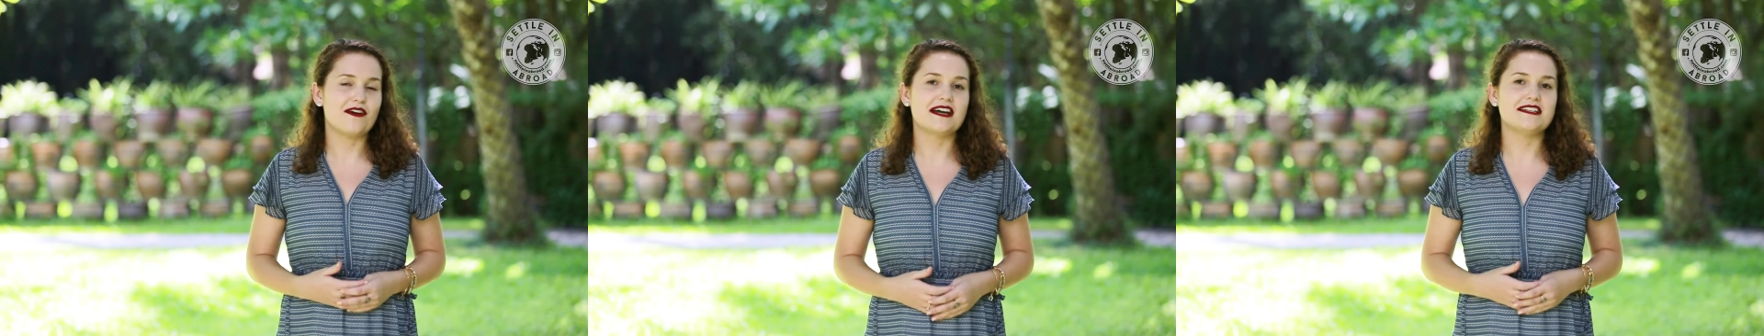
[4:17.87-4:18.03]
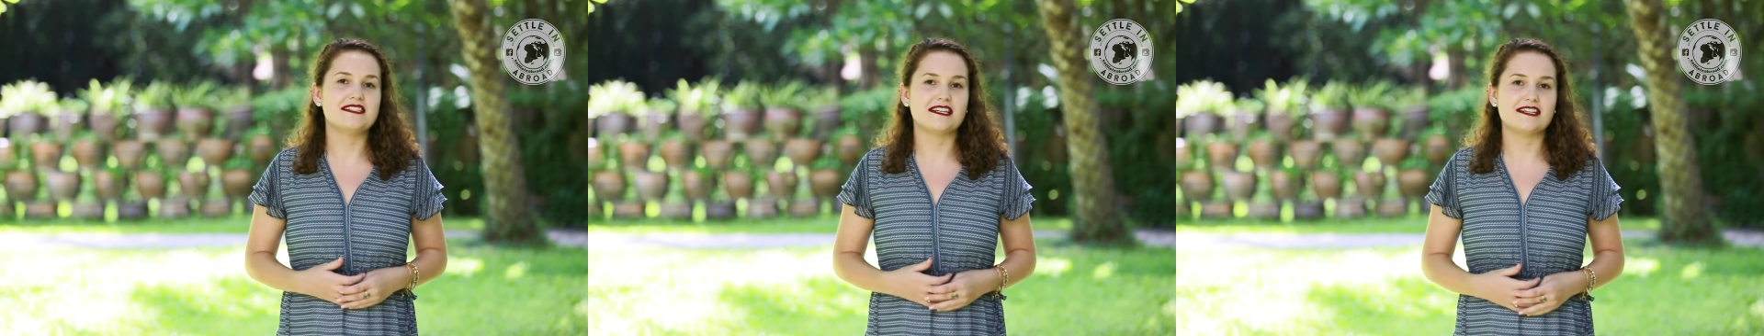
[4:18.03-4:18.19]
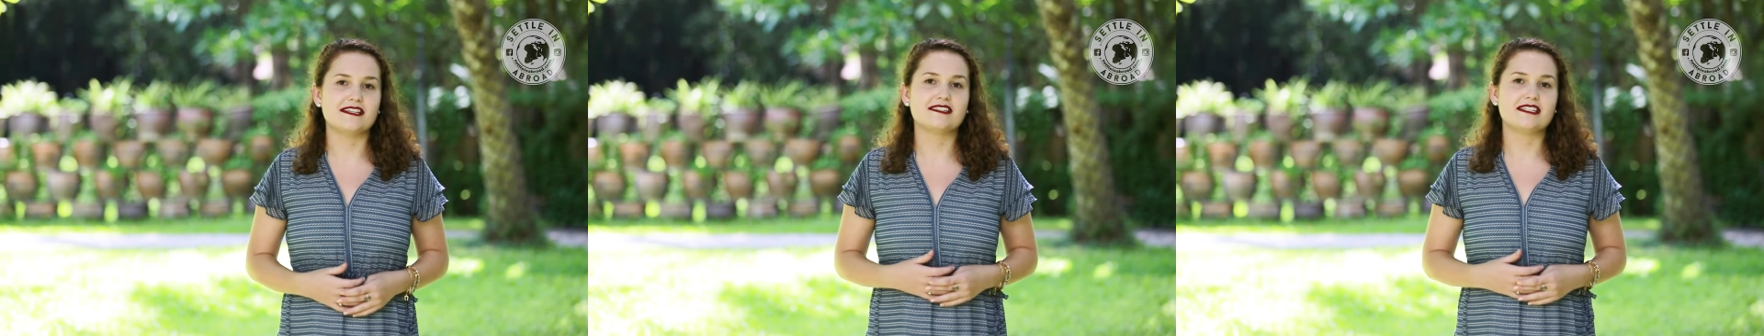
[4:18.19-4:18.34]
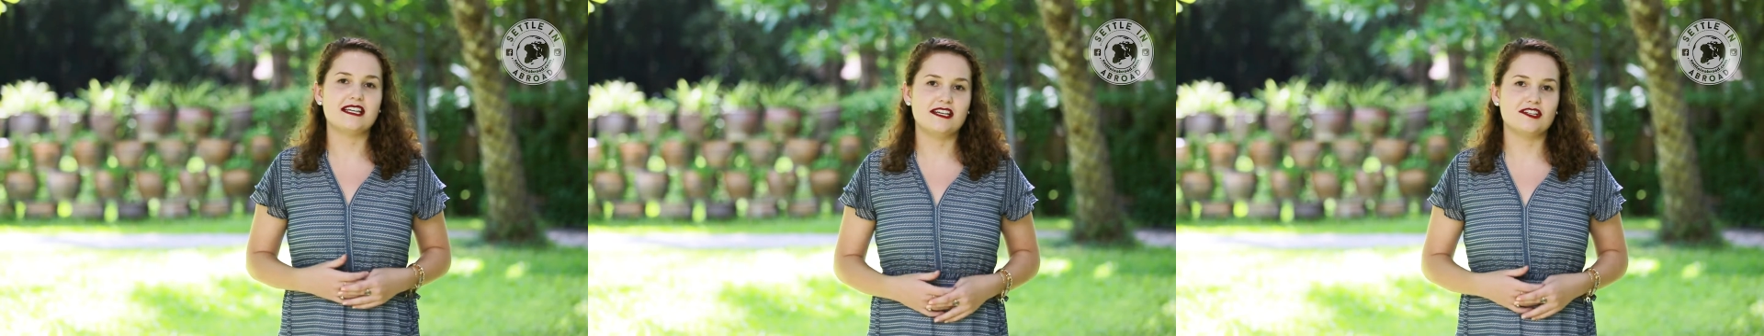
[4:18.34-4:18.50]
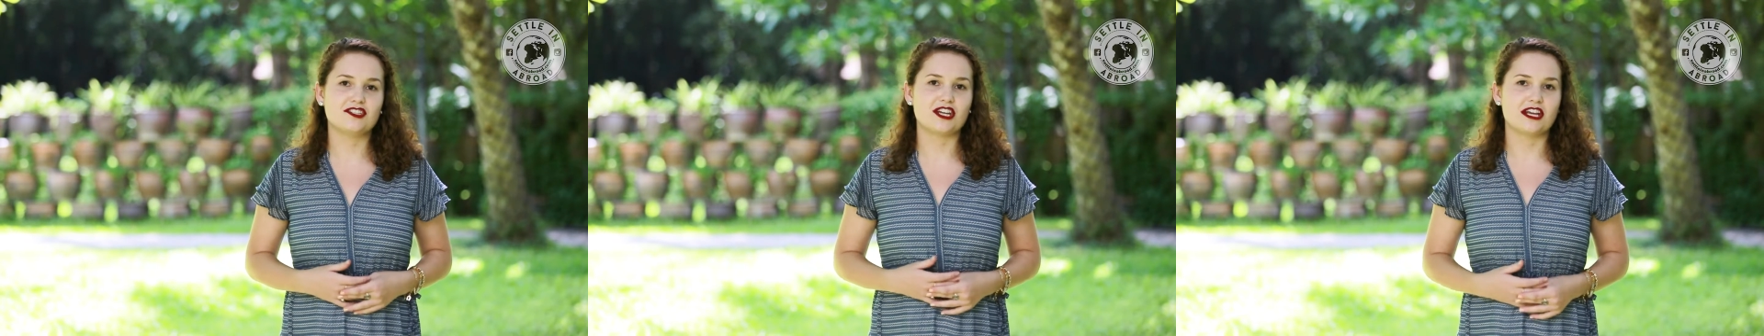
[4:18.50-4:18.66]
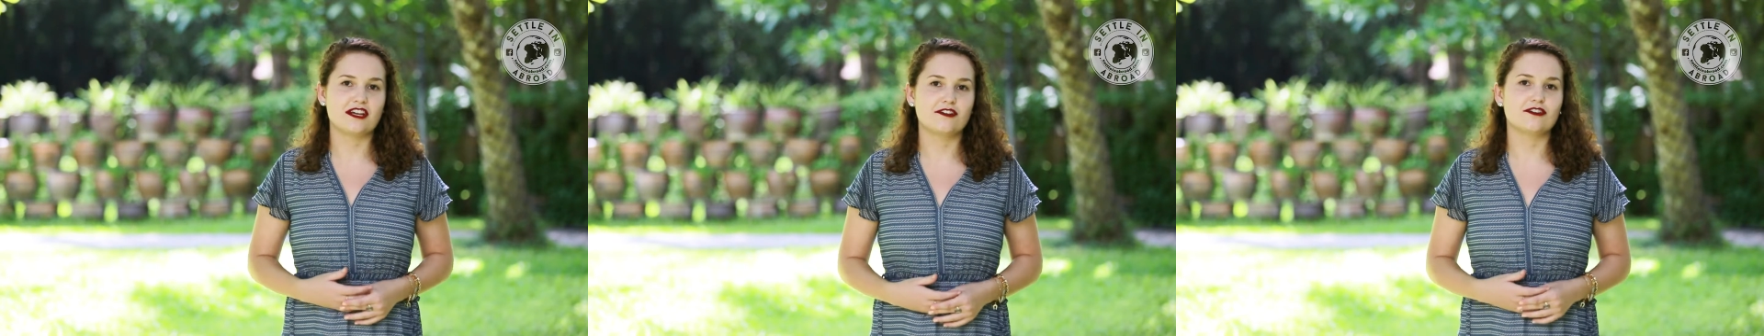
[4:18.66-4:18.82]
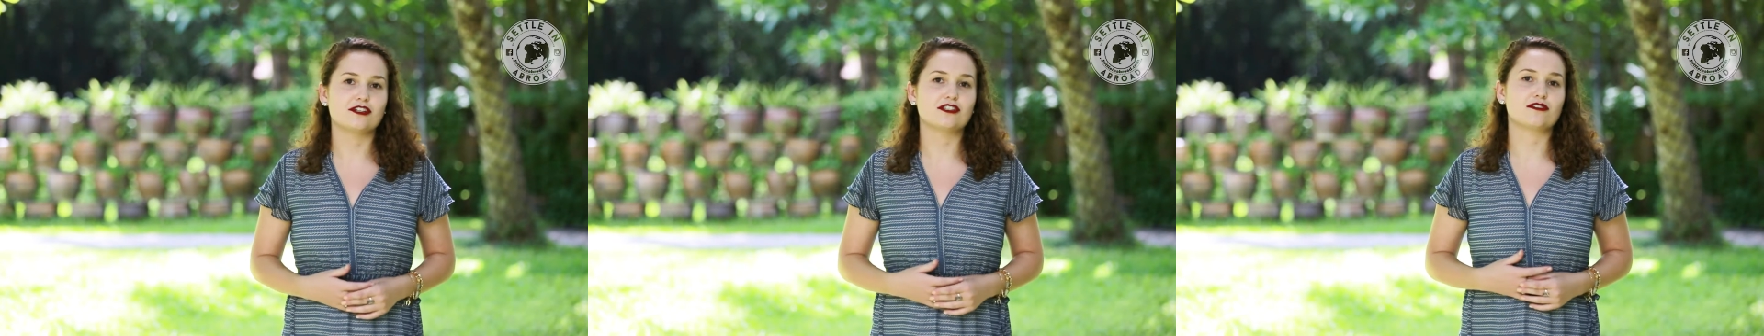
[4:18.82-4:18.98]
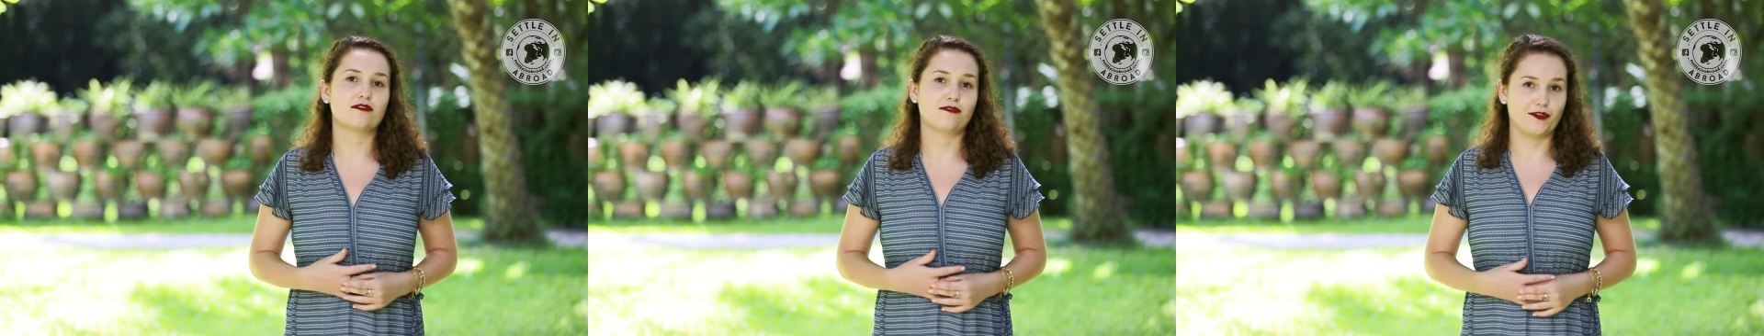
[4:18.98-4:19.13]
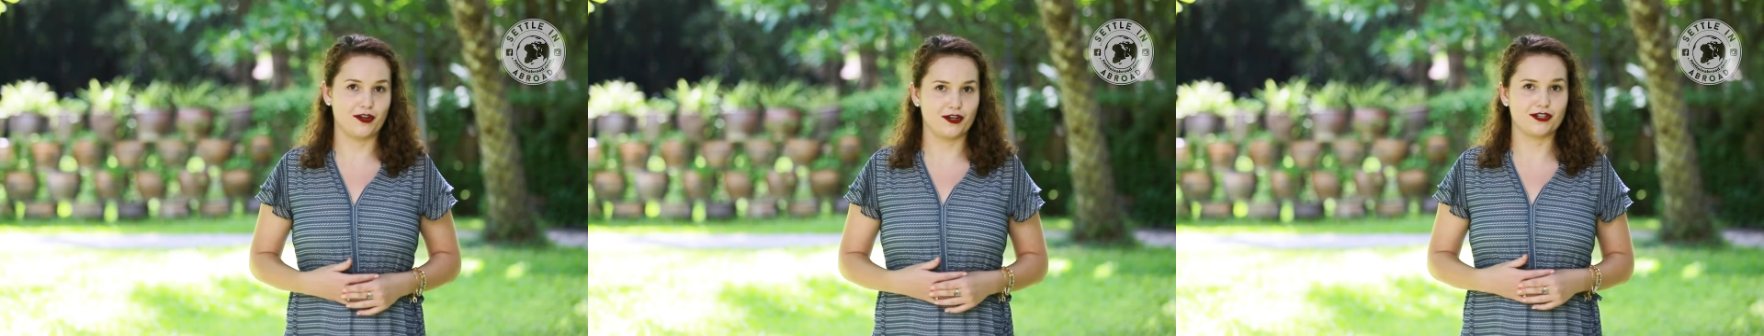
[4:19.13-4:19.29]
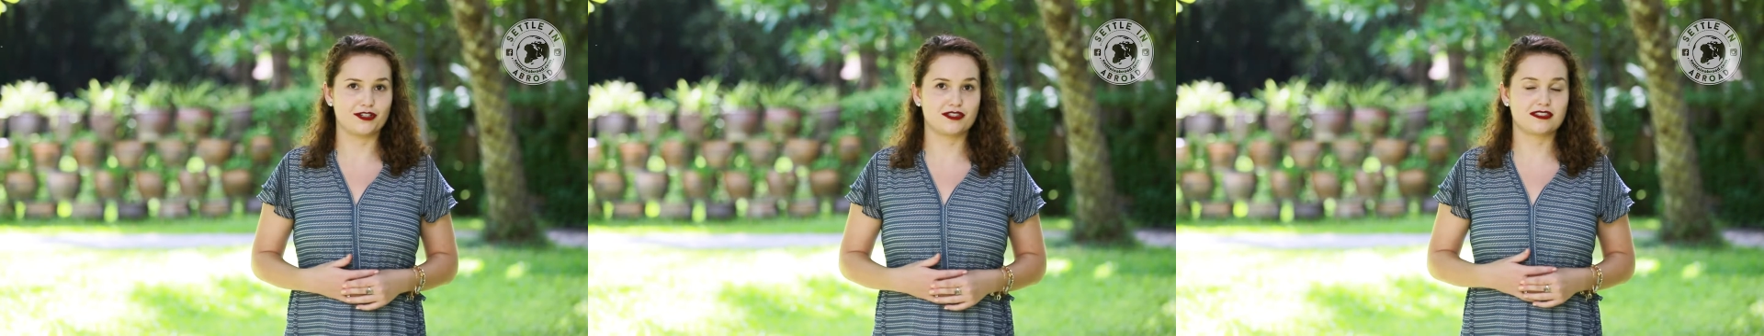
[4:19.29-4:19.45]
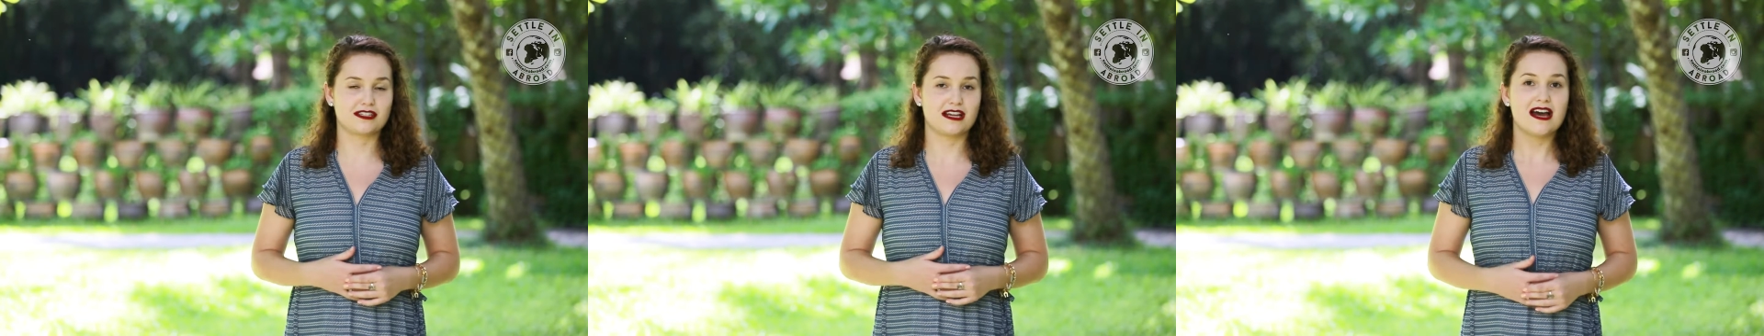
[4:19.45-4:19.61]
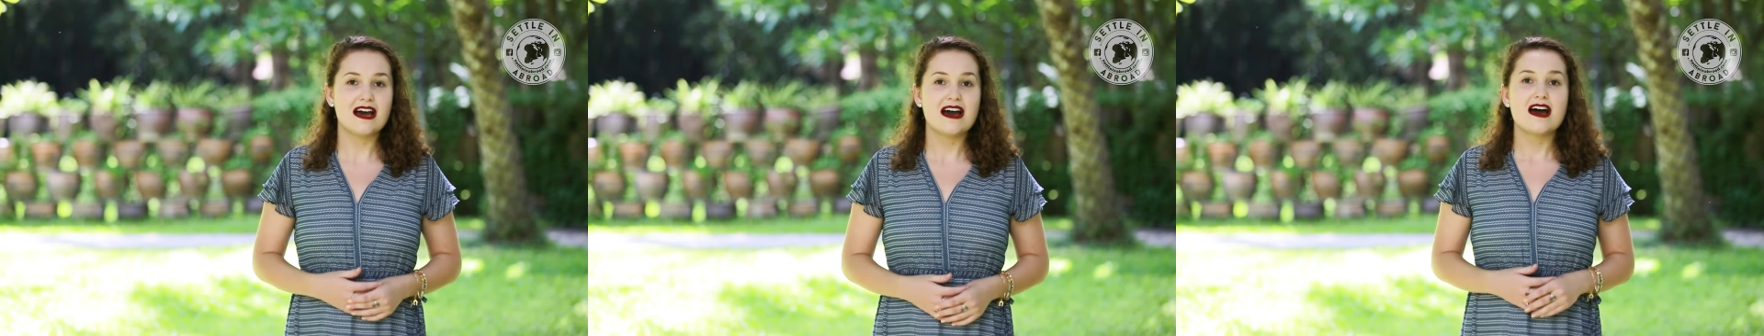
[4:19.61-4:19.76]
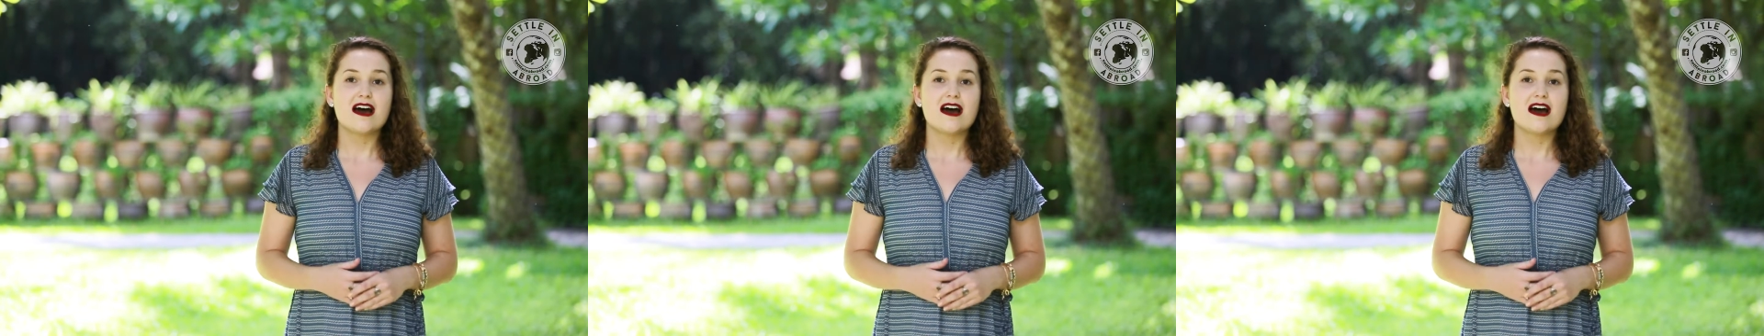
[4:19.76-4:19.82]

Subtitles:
I didn't teach English first.